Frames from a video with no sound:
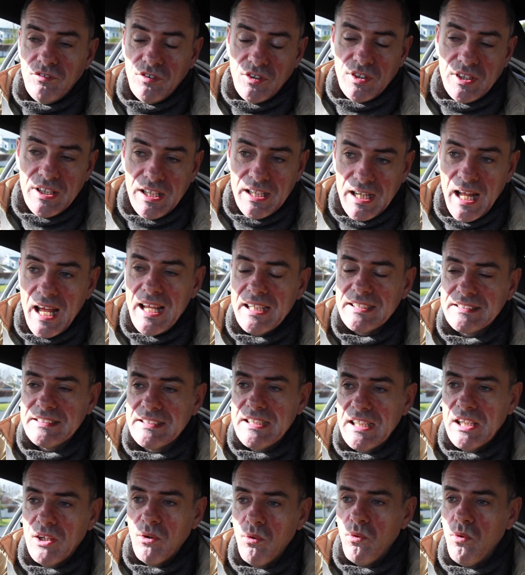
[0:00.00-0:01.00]
for the
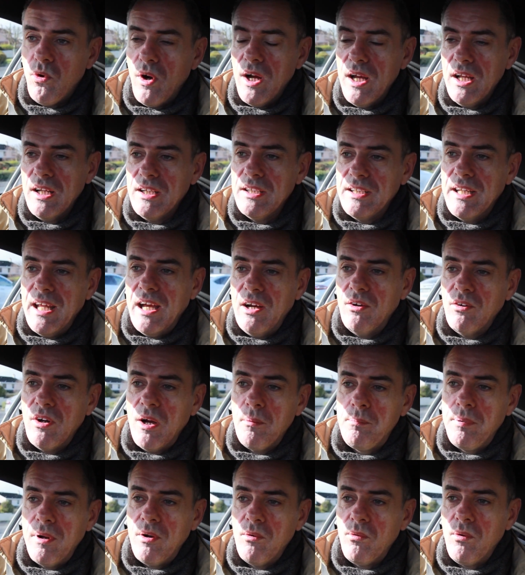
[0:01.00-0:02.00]
last little while
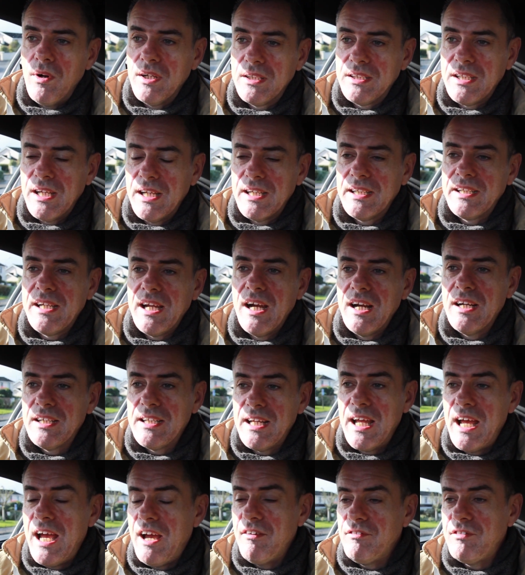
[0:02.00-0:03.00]
now about what kind of
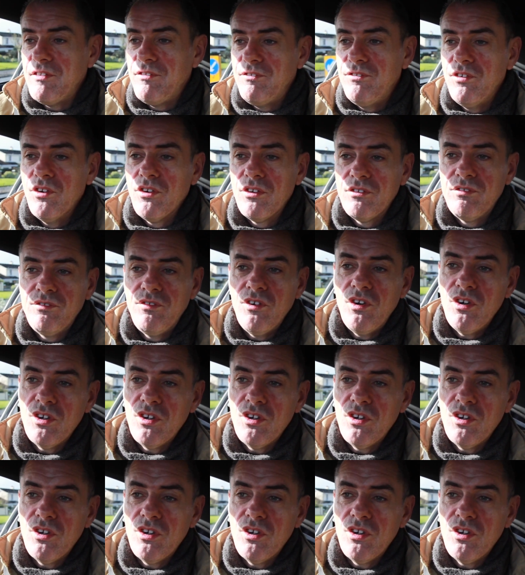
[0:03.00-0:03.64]
car to have. The Ford